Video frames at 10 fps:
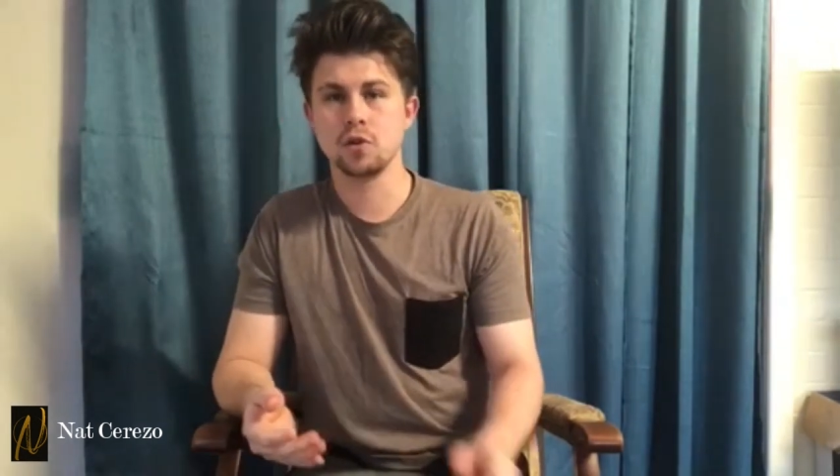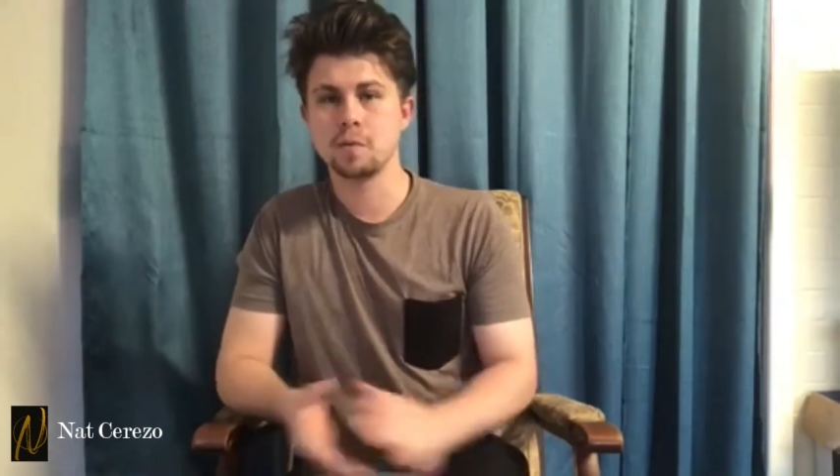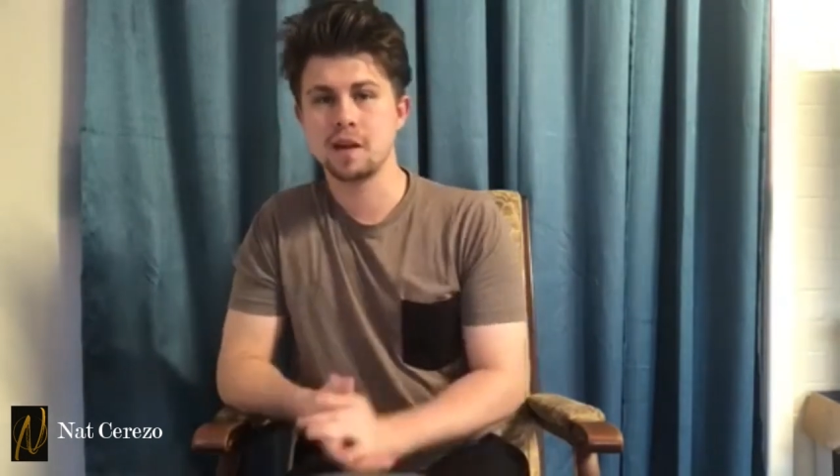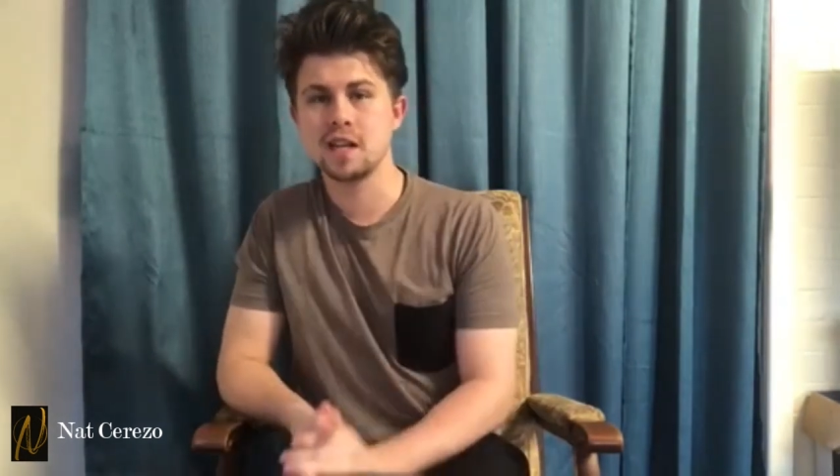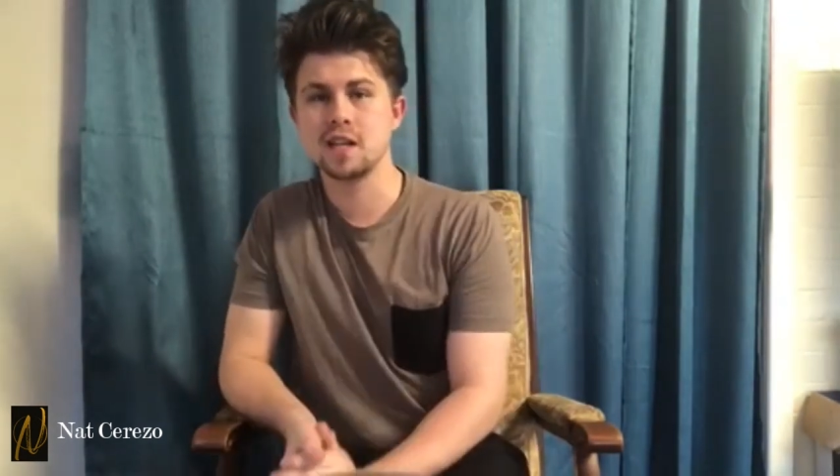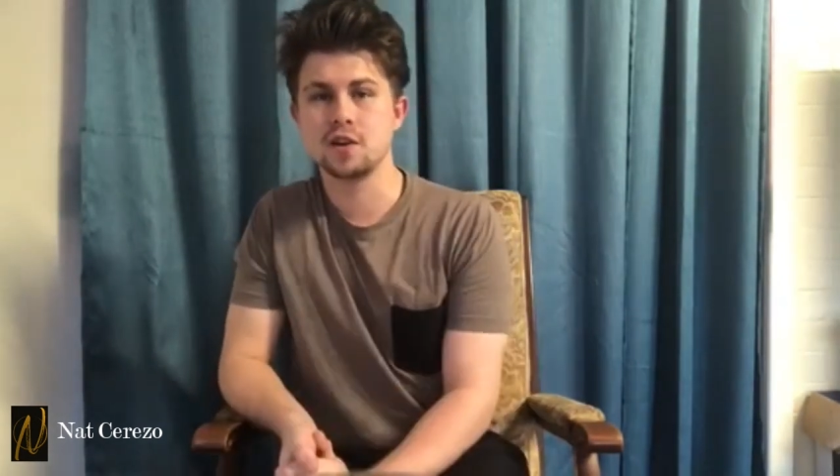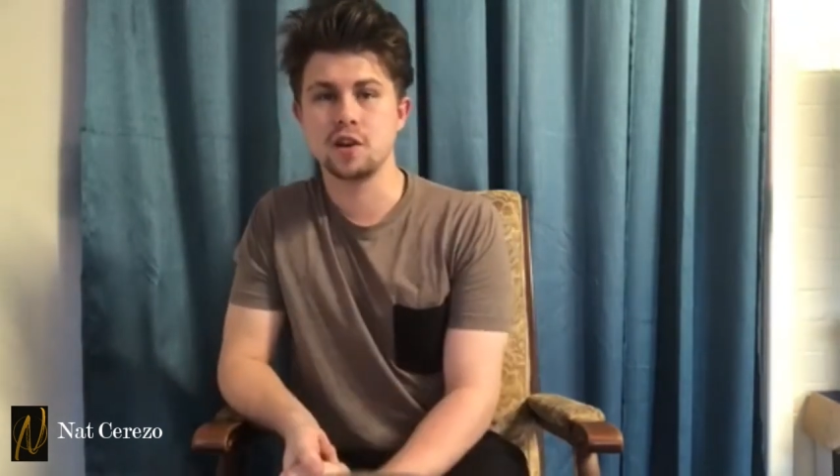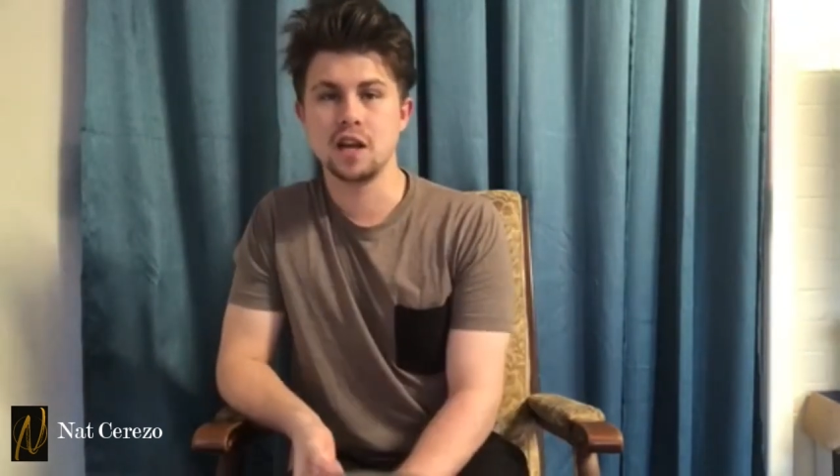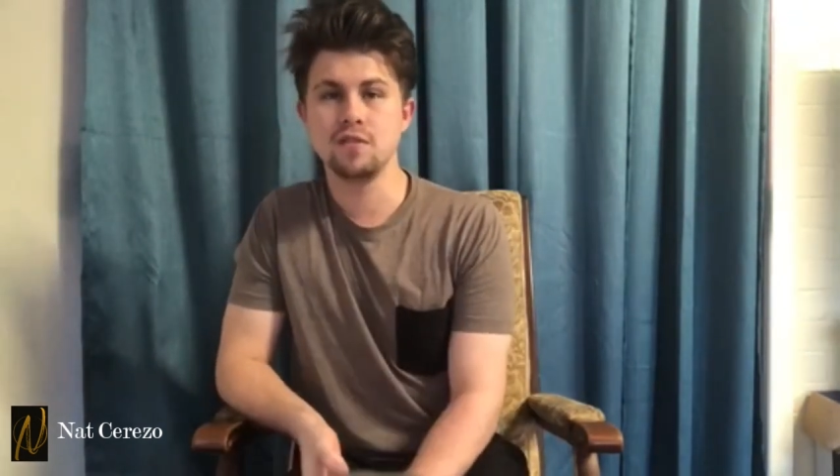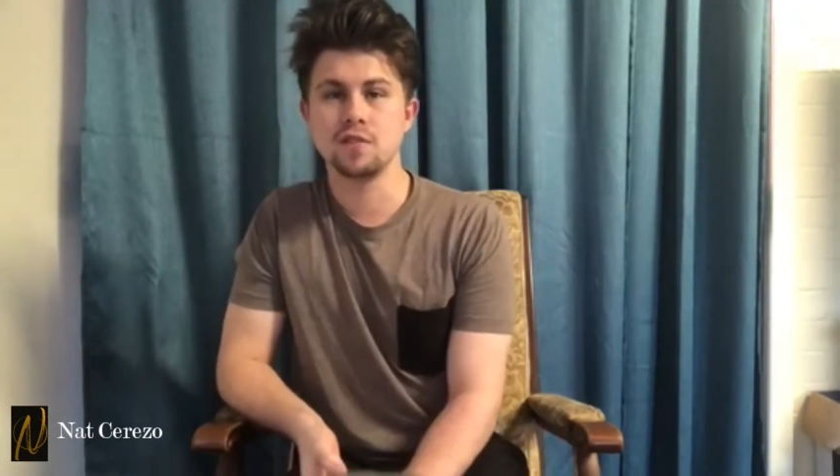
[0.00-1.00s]
automatically go
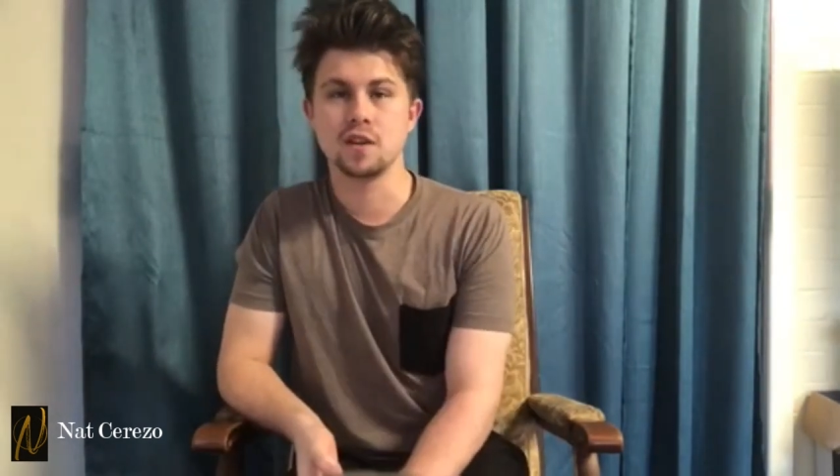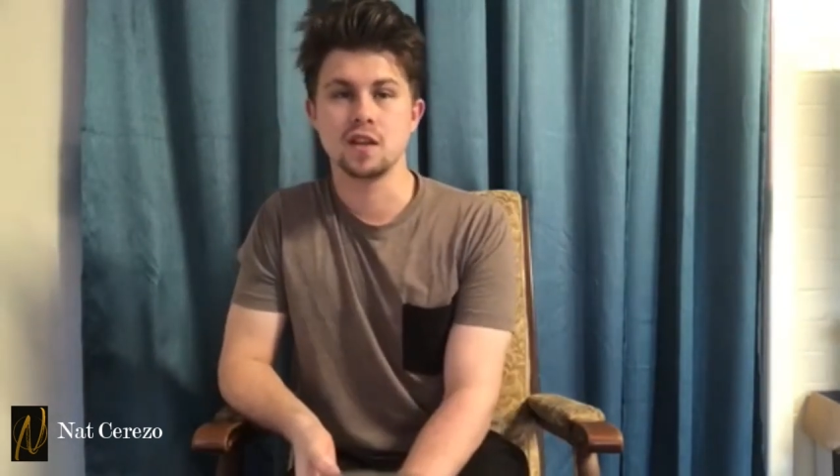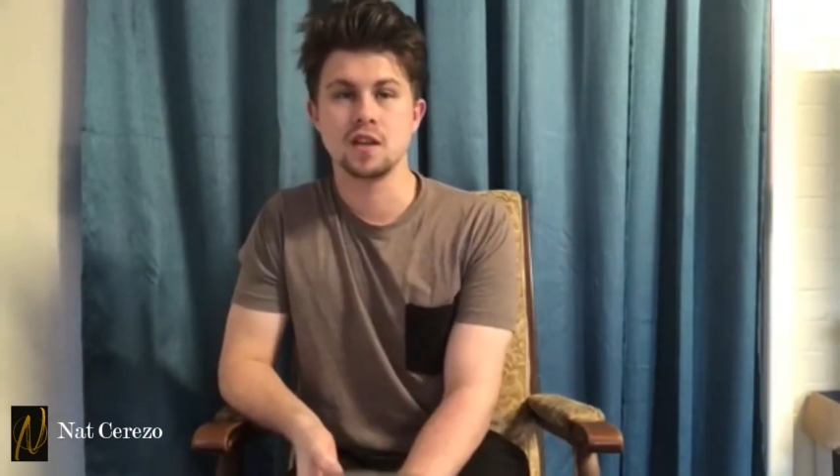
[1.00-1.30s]
to heaven.